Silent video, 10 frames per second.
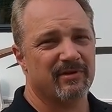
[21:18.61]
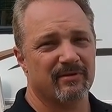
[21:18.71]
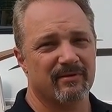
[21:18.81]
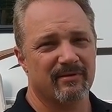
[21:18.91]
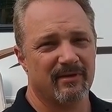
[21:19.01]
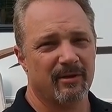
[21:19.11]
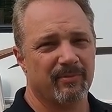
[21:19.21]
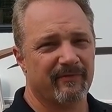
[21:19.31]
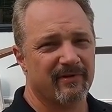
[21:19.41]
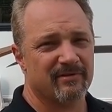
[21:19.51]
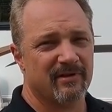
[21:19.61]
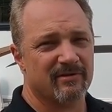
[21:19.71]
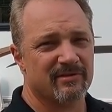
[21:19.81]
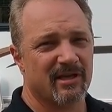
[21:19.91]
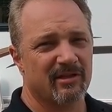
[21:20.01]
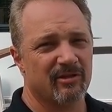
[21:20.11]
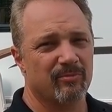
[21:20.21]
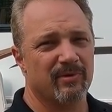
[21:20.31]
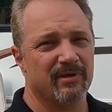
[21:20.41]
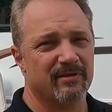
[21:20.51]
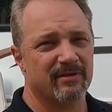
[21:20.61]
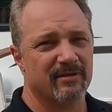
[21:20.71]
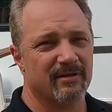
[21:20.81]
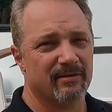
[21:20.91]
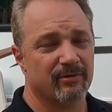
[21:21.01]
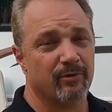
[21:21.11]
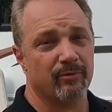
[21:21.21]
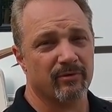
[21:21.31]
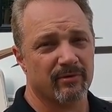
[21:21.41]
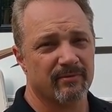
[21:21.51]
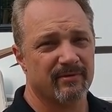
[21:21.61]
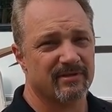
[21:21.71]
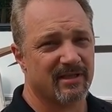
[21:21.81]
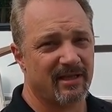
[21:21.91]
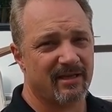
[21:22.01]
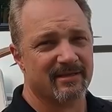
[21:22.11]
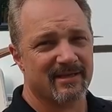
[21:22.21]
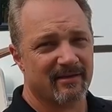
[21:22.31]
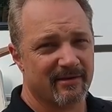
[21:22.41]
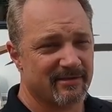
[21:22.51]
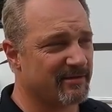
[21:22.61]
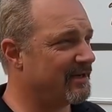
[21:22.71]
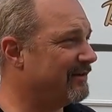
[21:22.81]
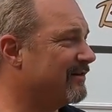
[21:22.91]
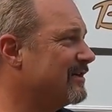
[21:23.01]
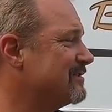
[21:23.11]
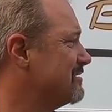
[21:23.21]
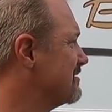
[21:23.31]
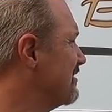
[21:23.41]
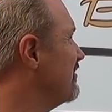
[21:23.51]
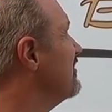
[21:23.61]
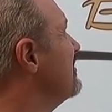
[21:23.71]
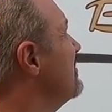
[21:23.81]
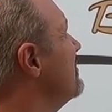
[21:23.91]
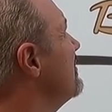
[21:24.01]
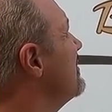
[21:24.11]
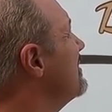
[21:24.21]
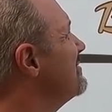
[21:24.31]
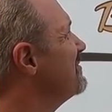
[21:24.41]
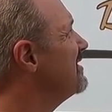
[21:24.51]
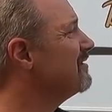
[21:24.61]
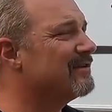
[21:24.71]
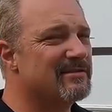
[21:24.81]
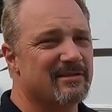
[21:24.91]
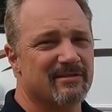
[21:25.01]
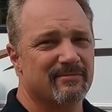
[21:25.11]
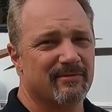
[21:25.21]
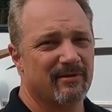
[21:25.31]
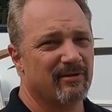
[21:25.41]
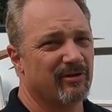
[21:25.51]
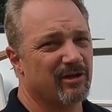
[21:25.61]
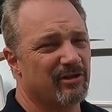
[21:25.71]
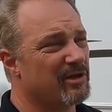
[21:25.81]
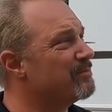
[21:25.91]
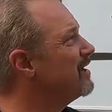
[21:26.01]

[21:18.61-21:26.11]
to help the refrigerator stay a little bit uh, cooler because the heat gets out easier, heat rises. So, uh, you know, that's just a good thing